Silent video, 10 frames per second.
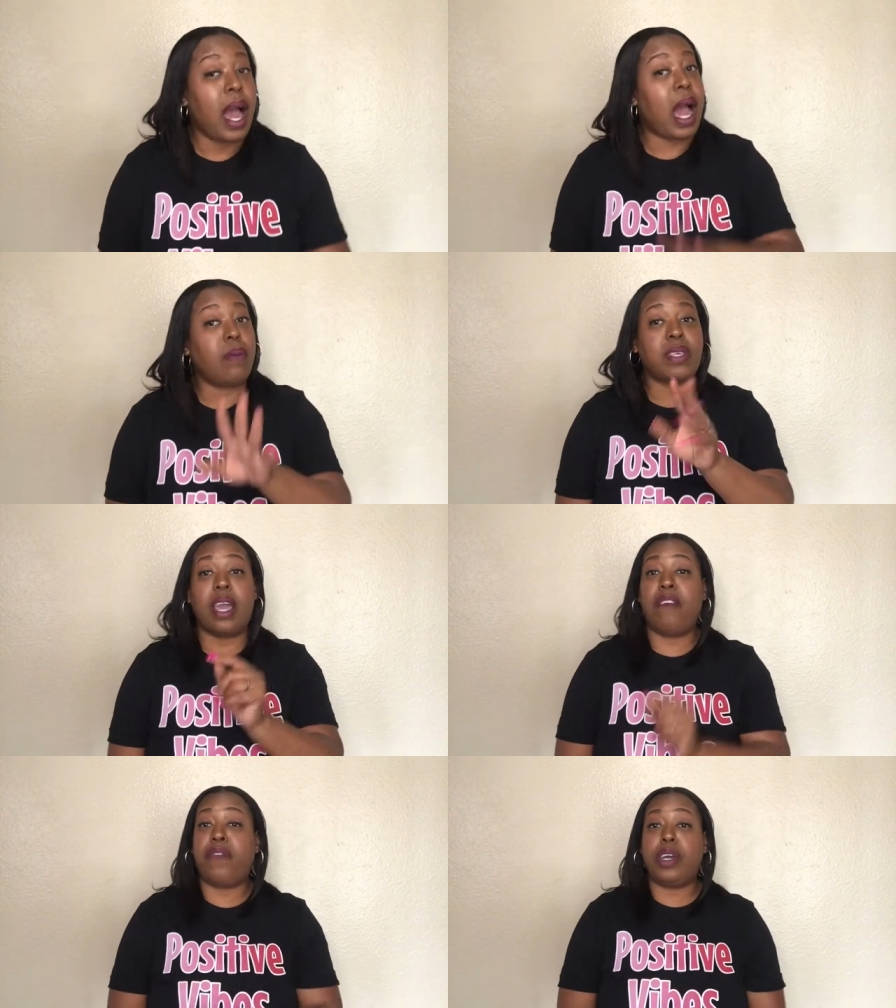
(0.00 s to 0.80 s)
I'm
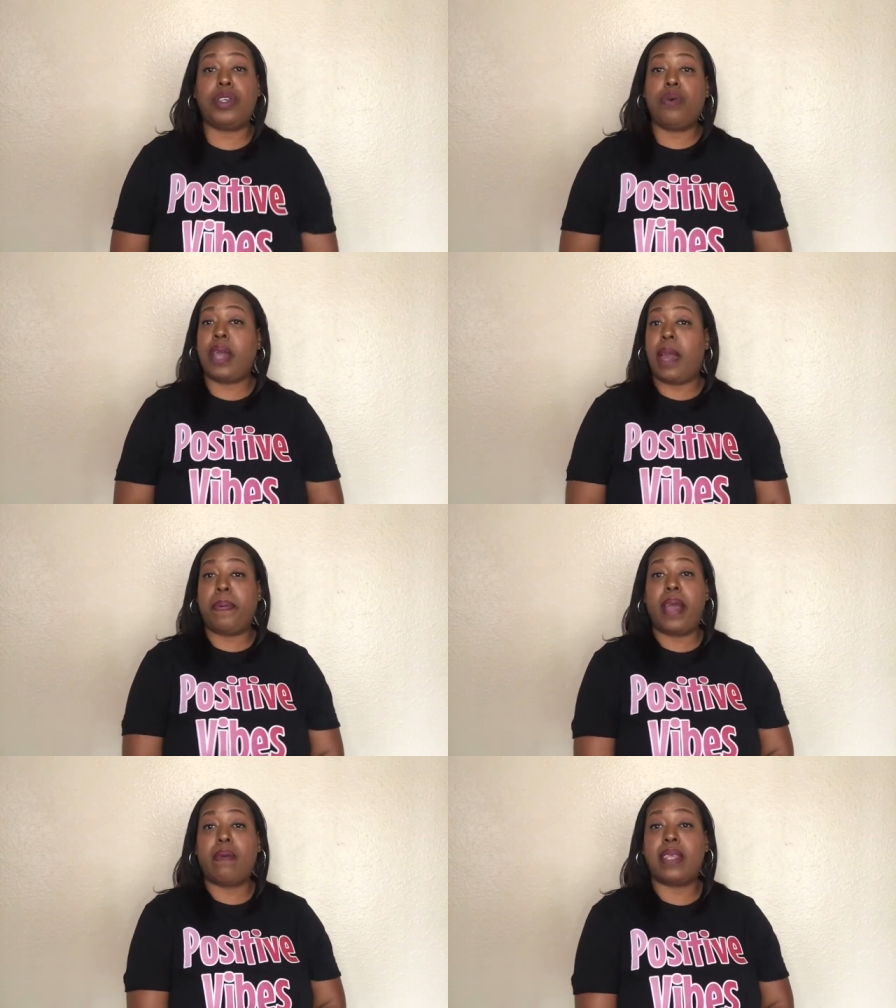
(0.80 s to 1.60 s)
scared for you too,
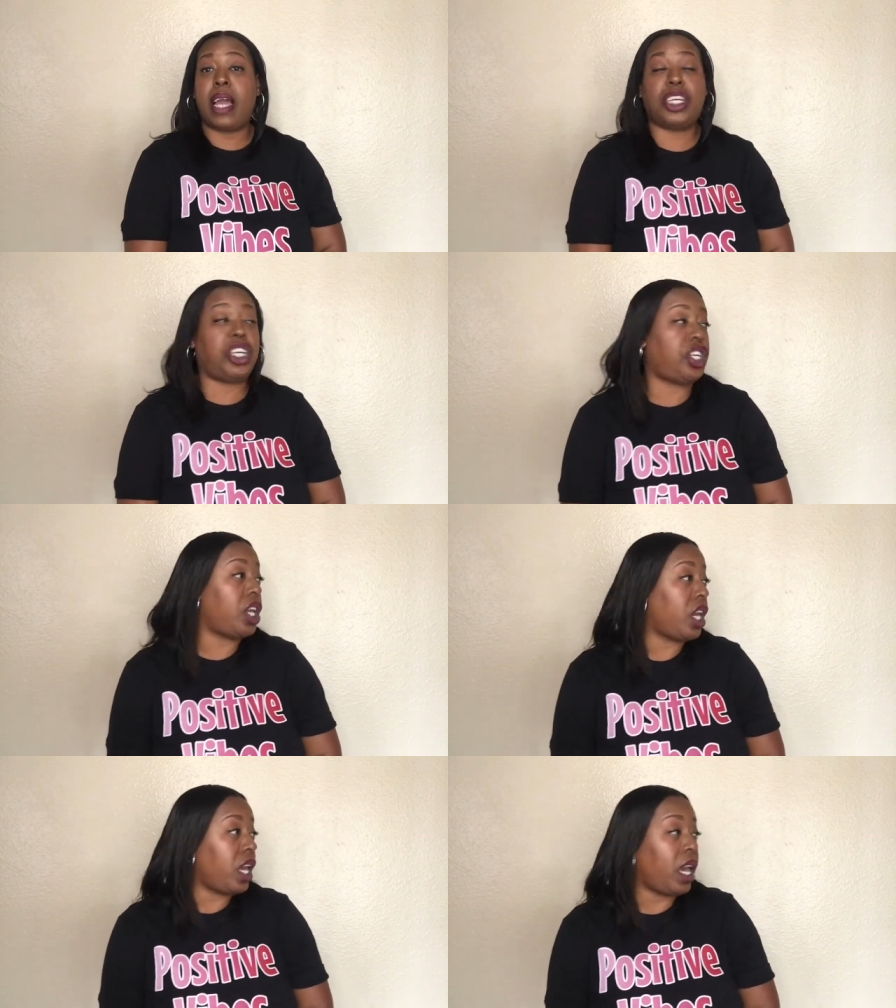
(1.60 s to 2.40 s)
KP. I was like,
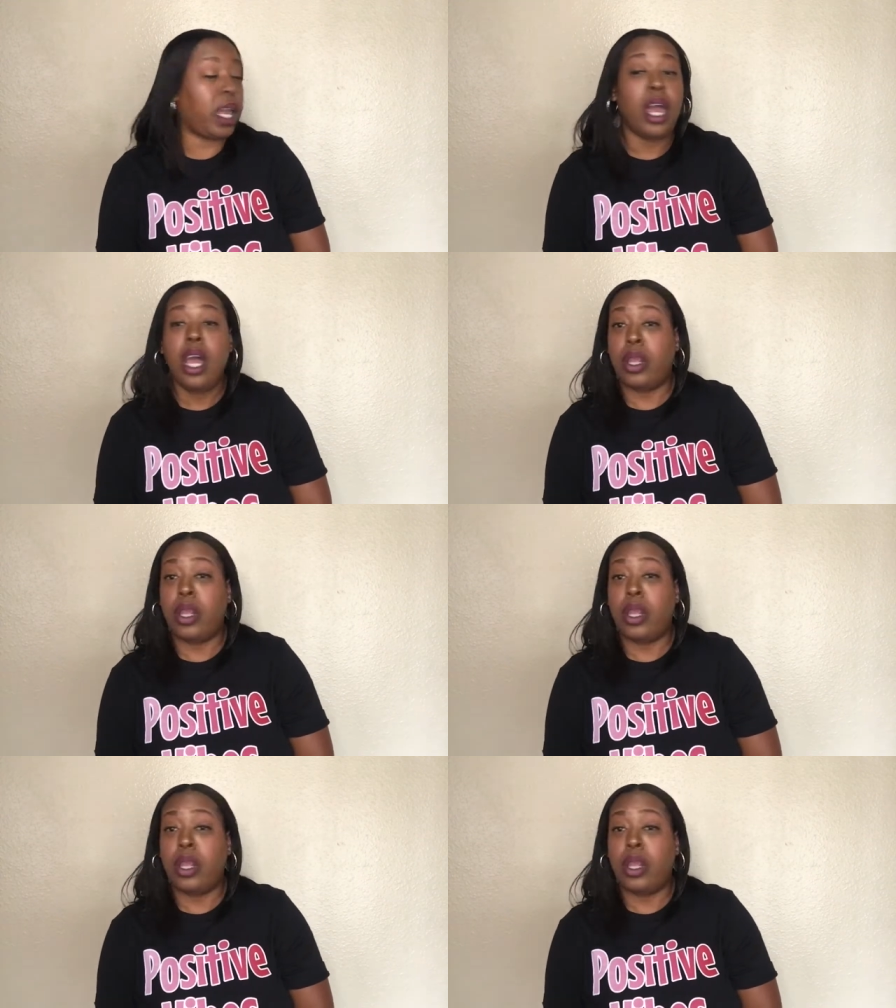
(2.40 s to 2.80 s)
shit.